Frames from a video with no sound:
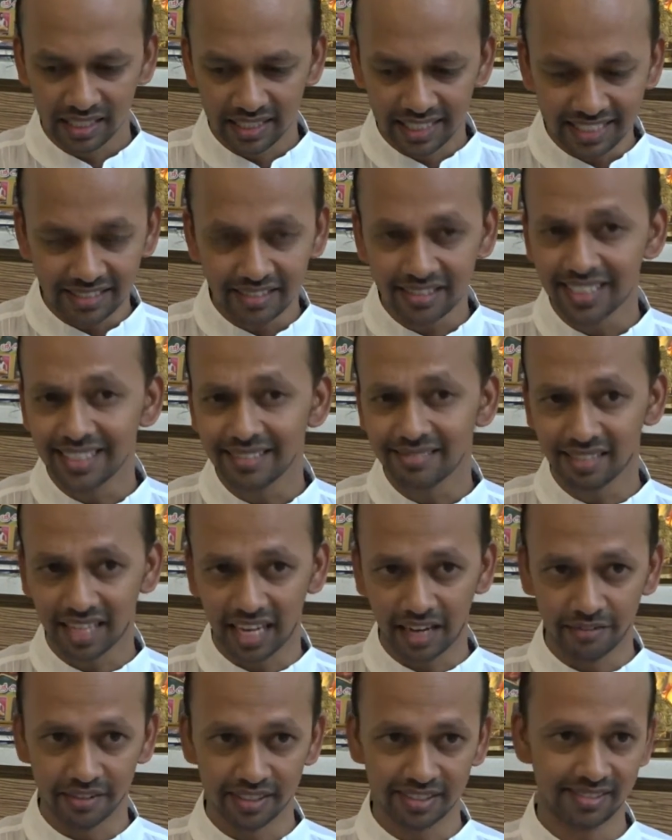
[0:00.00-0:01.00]
distance
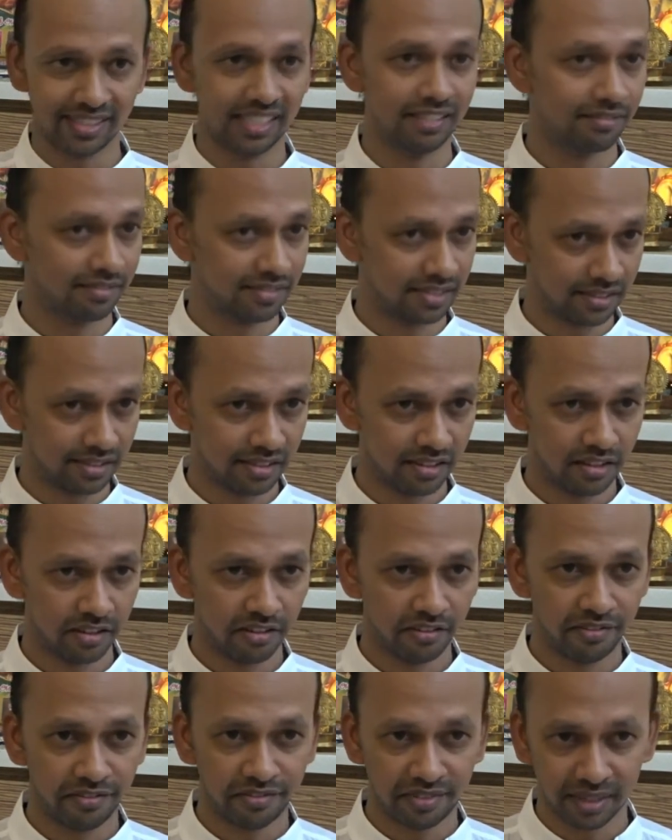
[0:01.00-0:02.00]
ourselves
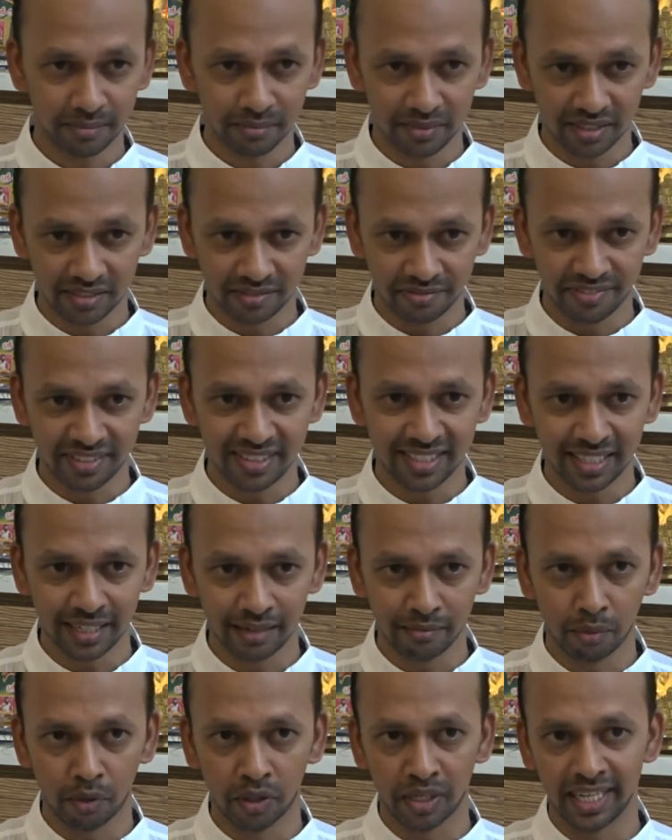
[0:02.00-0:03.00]
from this
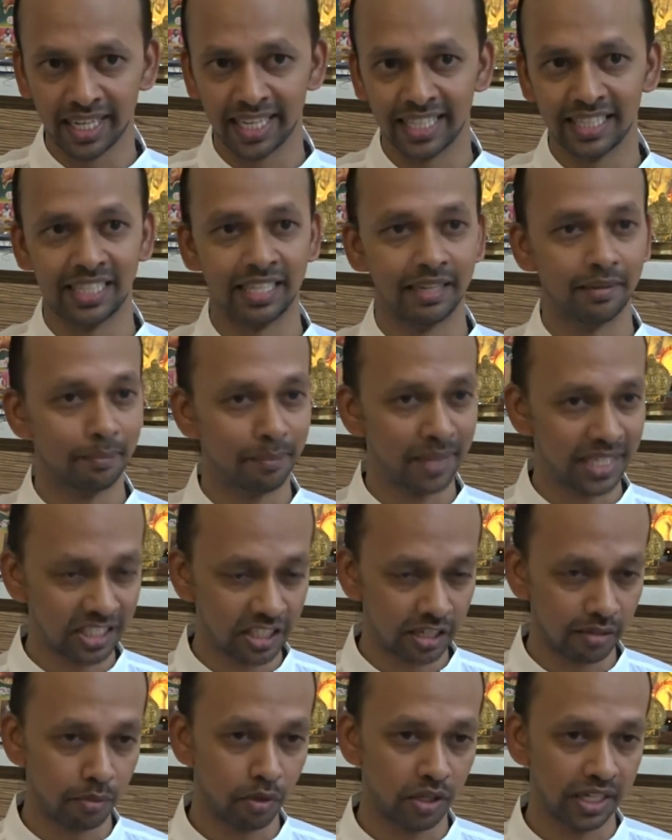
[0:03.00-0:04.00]
physical body and the
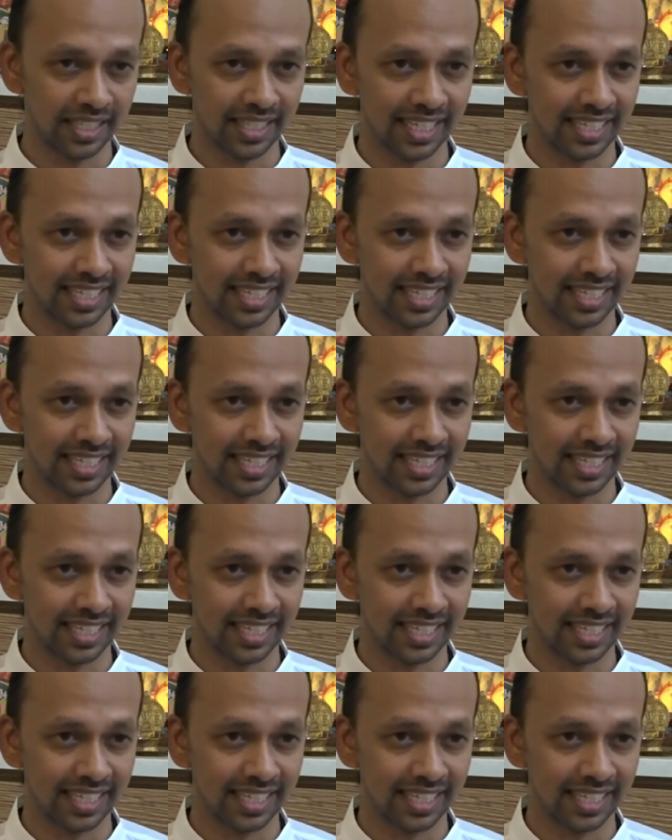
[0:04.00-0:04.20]
mental body,